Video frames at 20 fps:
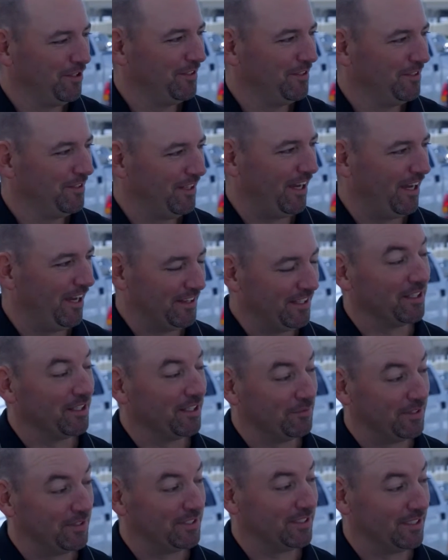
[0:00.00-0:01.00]
and dings from your
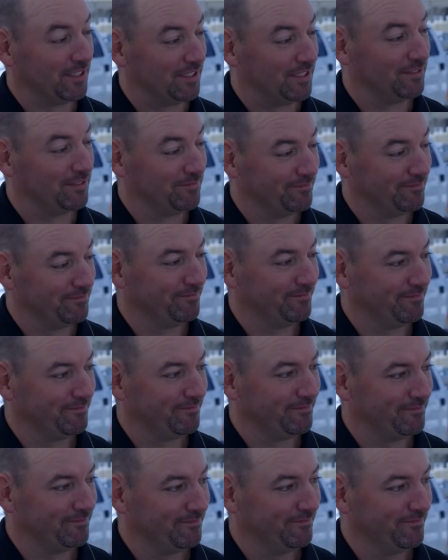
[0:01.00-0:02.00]
vehicle's metal
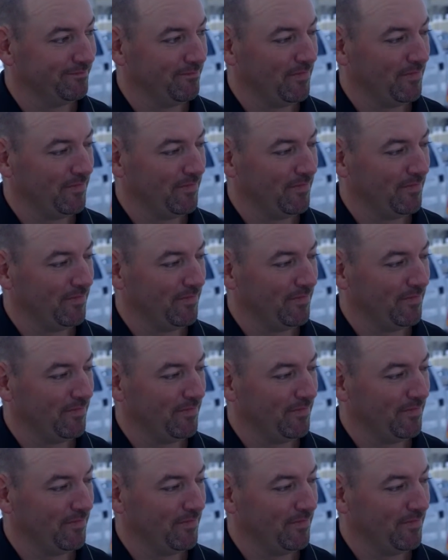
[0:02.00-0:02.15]
panels.